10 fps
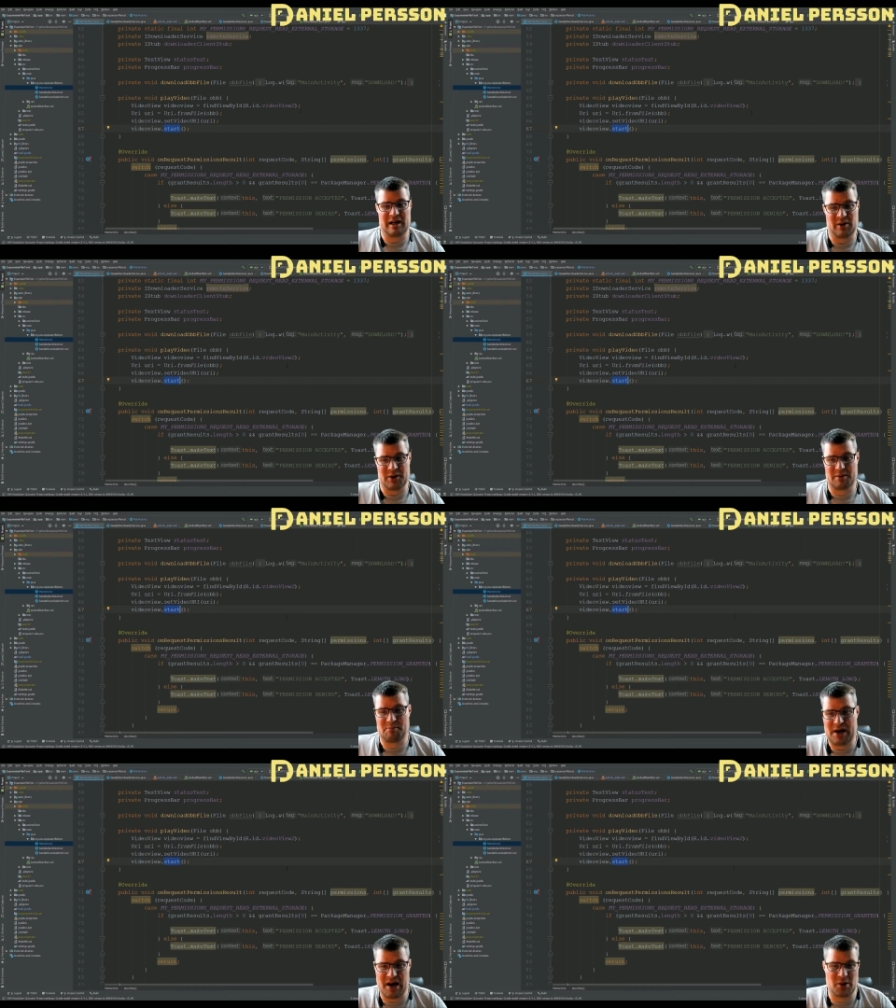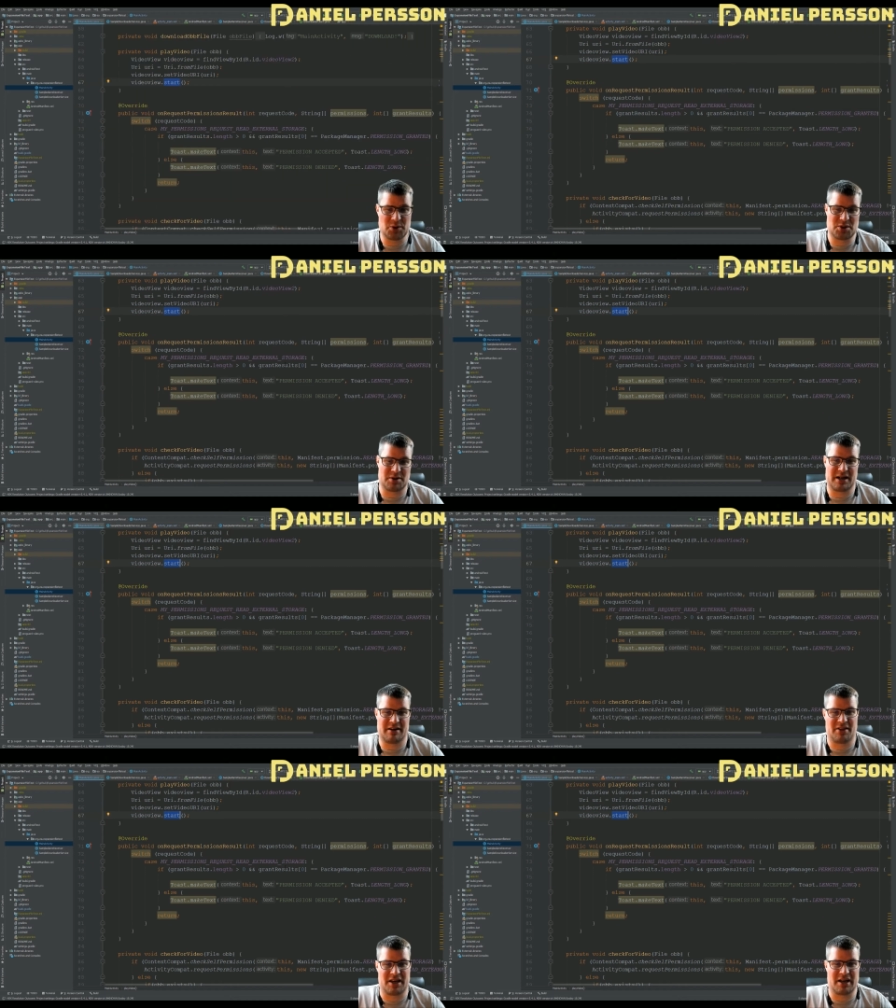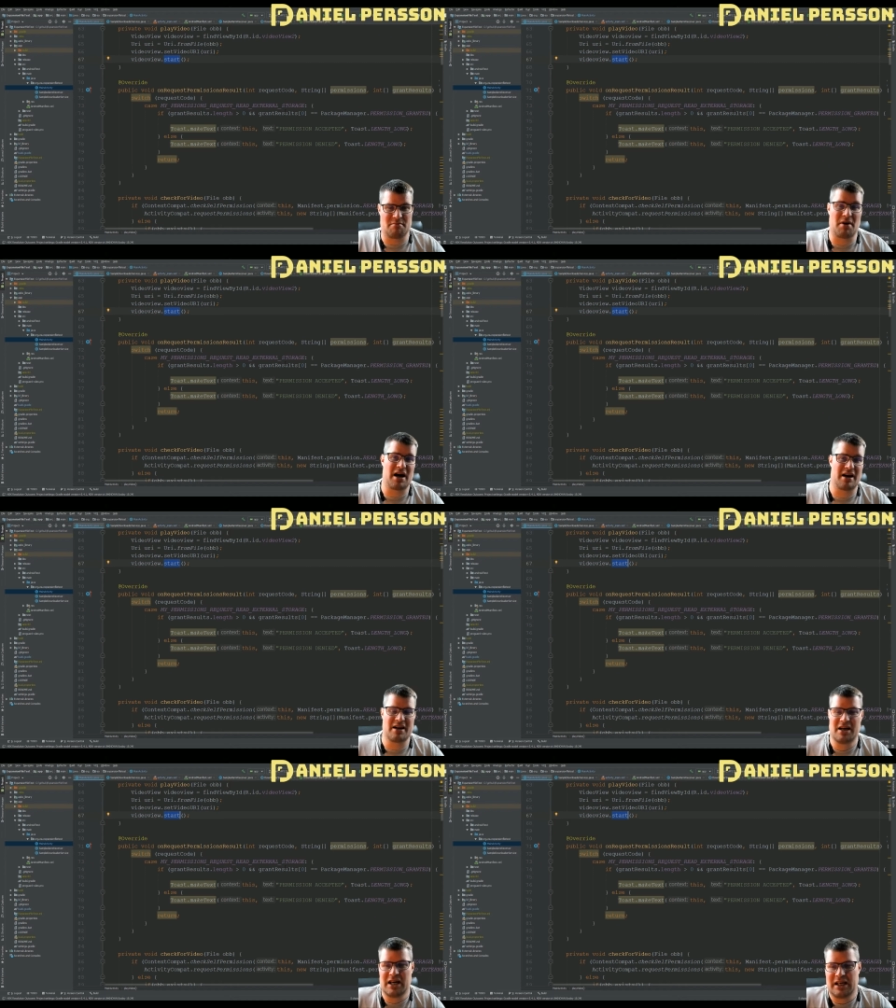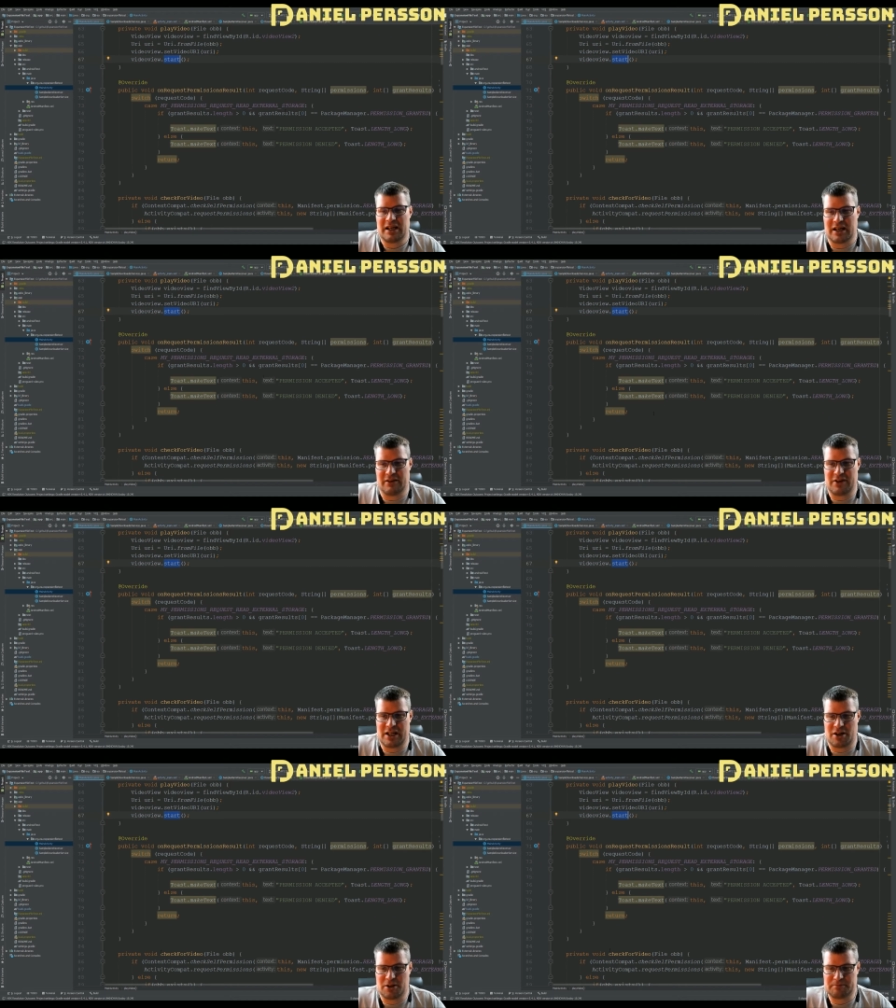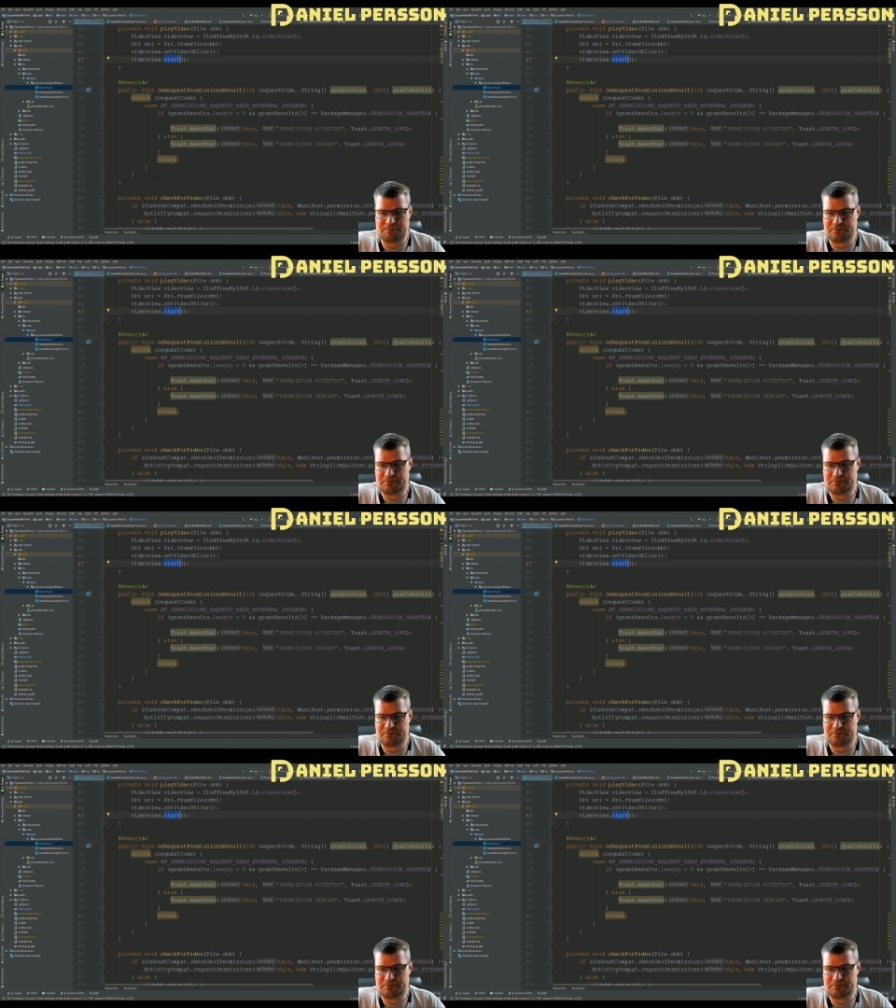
or pause or anything in my uh, video.